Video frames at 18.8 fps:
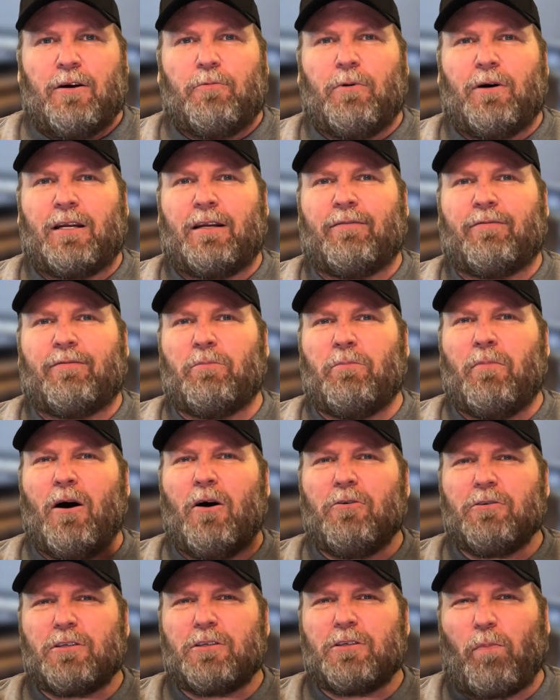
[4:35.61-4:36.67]
one of the
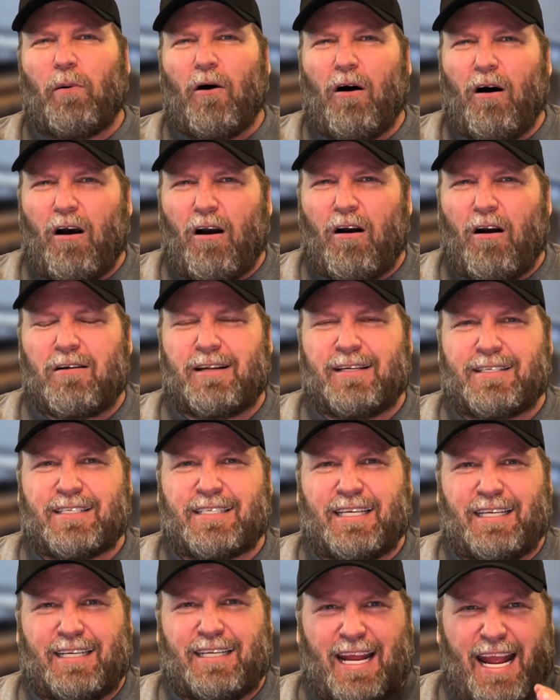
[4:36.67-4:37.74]
most
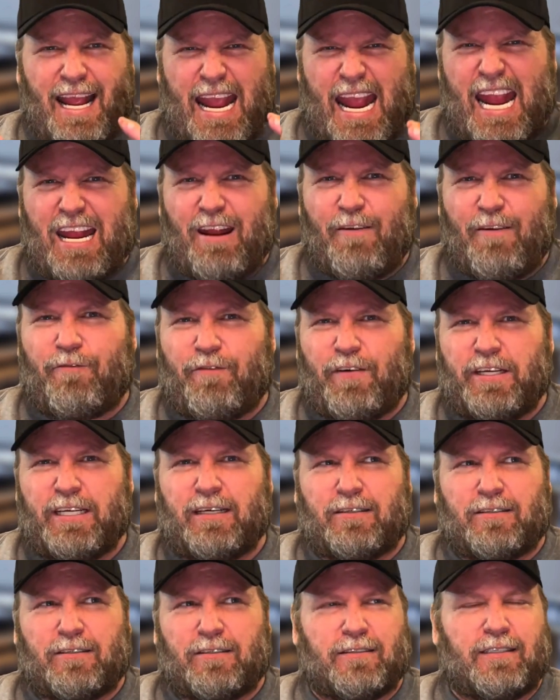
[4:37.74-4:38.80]
partisan,
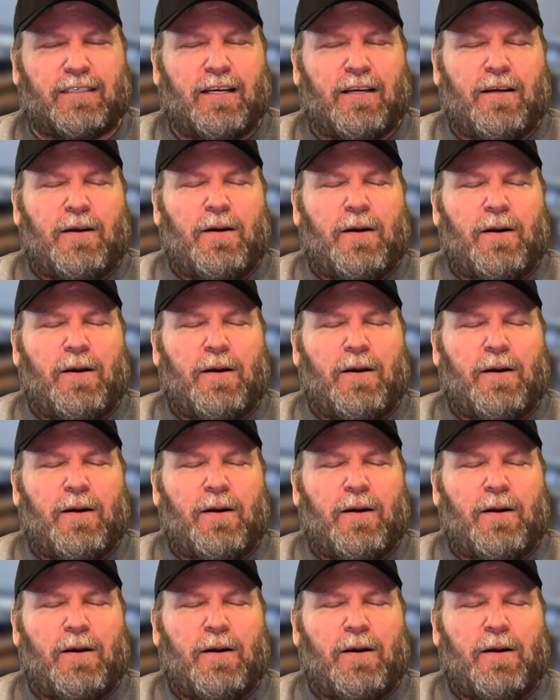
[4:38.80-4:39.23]
hate-filled,